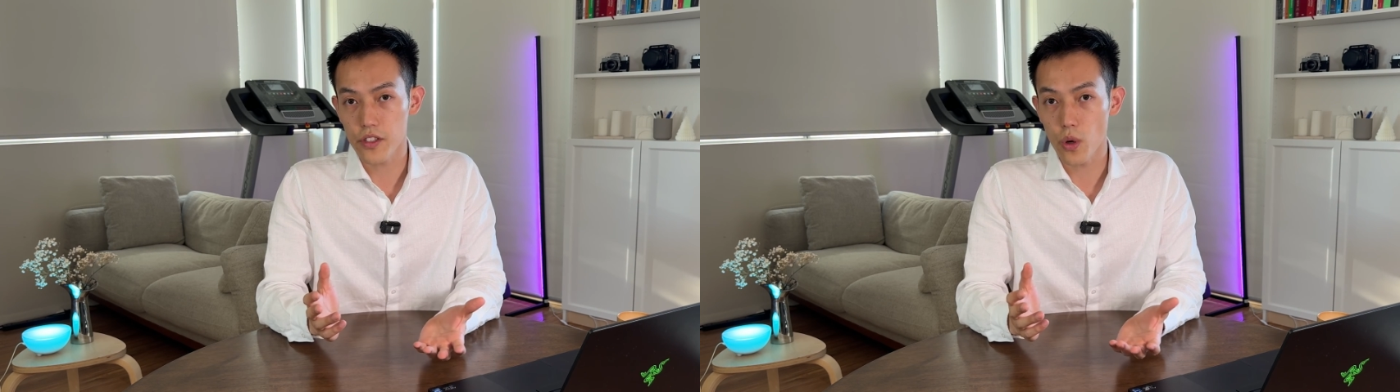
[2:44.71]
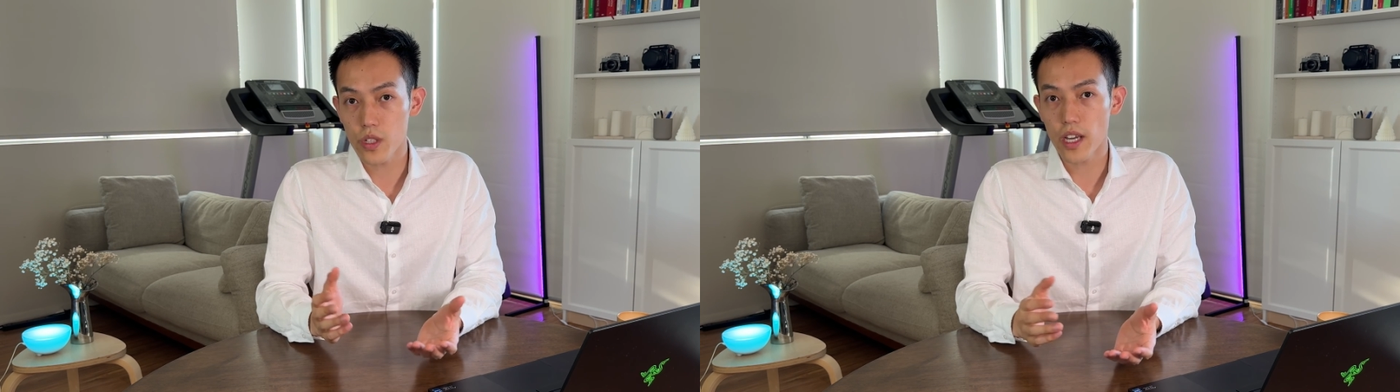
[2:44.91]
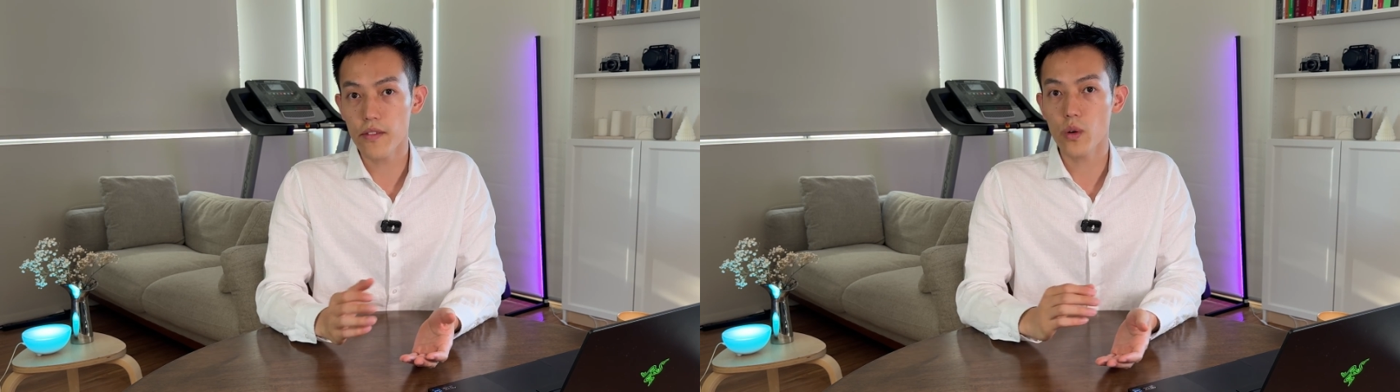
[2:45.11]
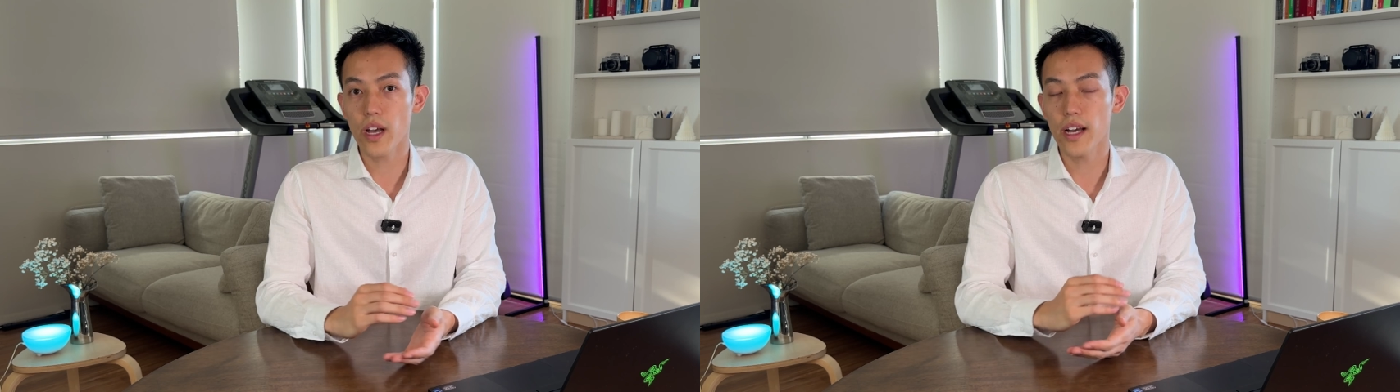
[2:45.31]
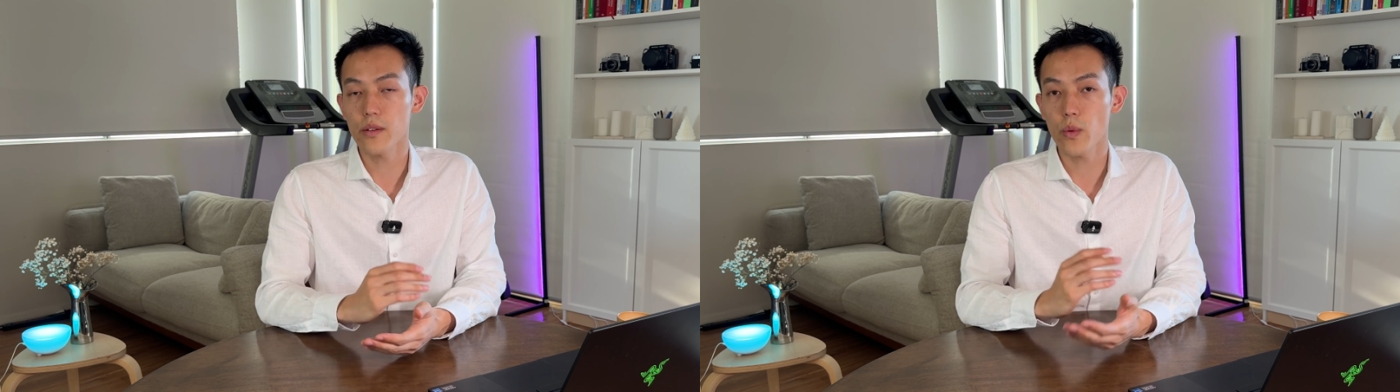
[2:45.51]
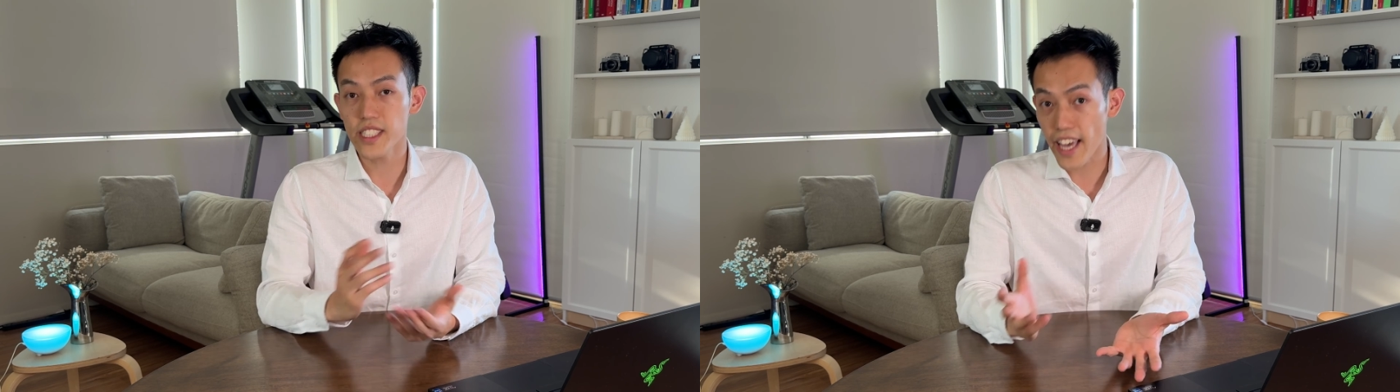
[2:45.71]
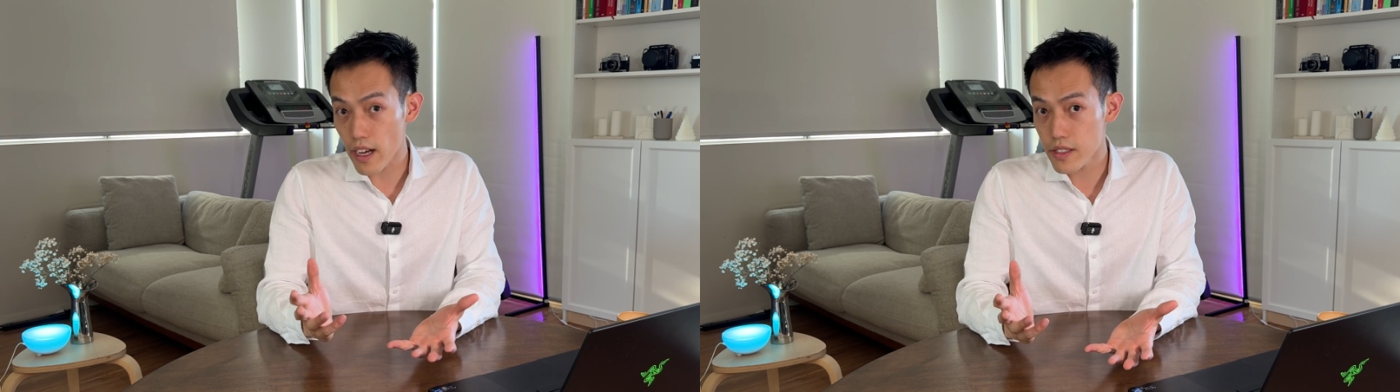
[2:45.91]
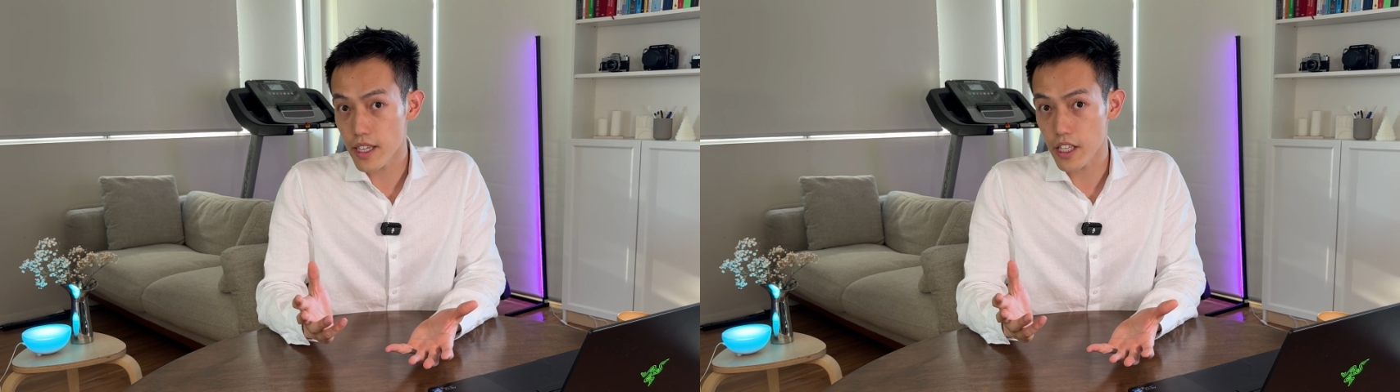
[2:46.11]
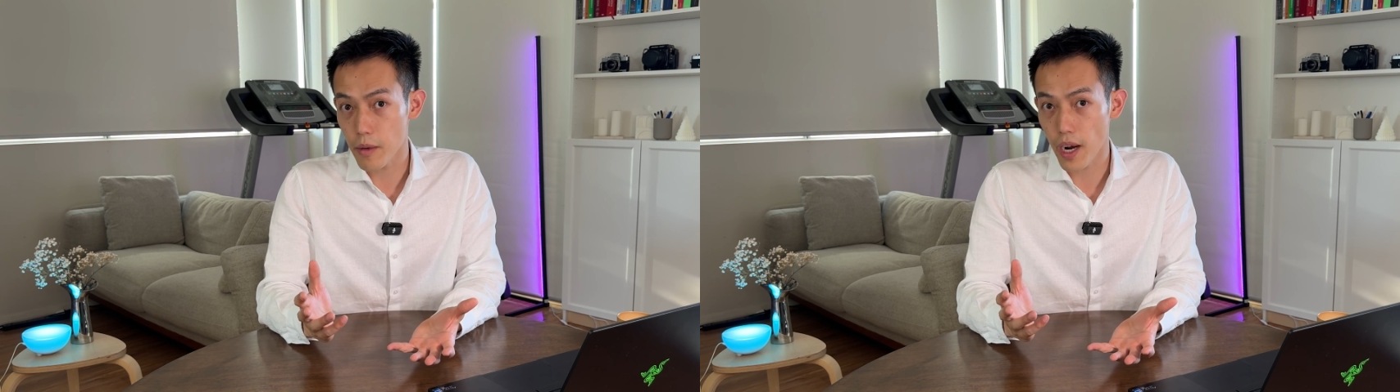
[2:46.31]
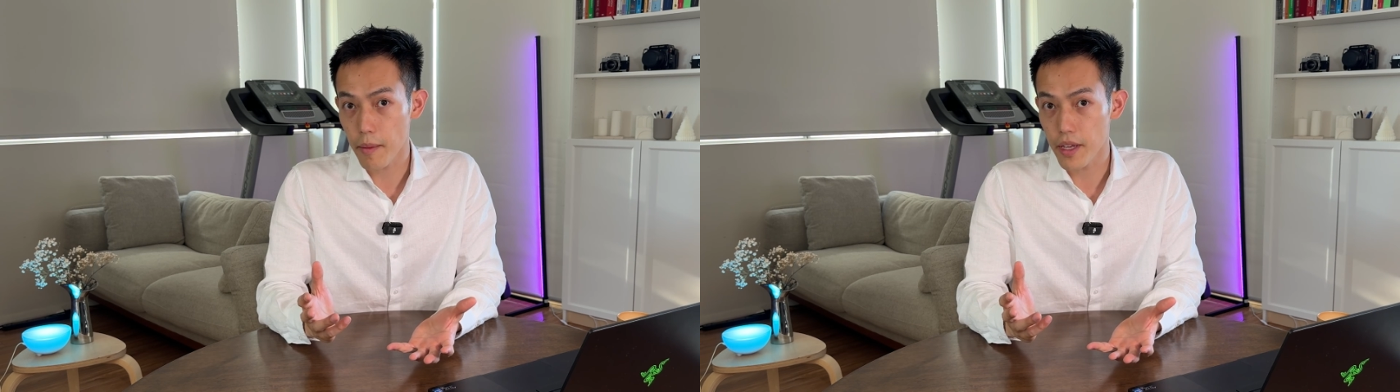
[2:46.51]
You also have to look at what's outside your
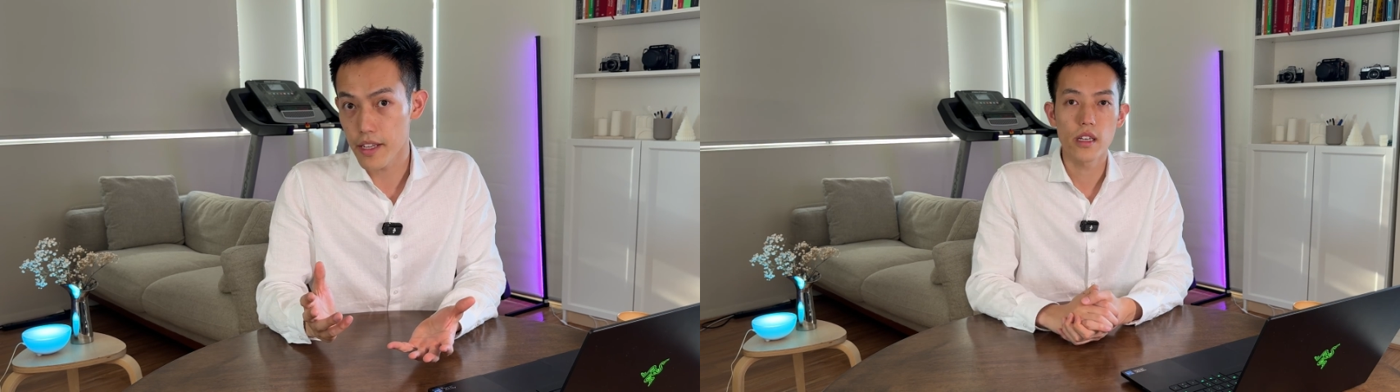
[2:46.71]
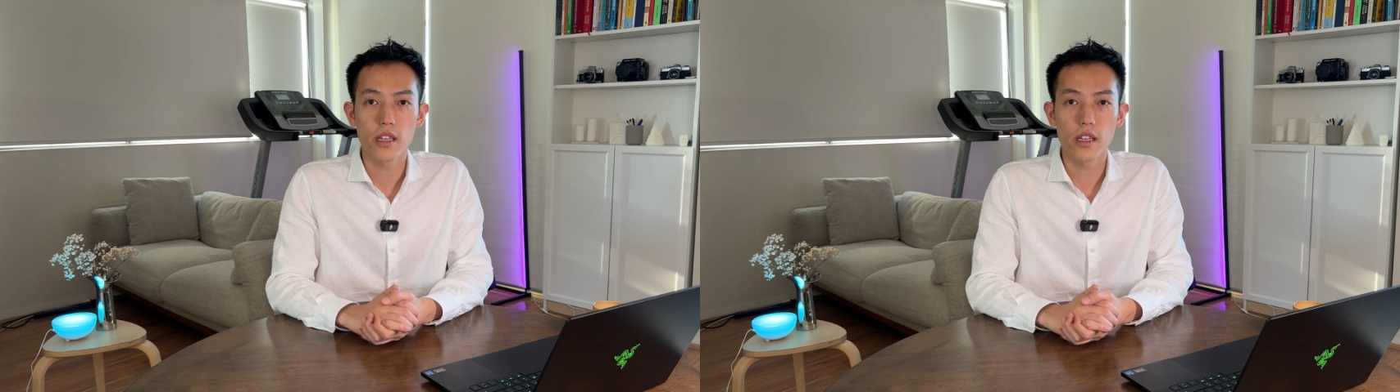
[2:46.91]
apartment.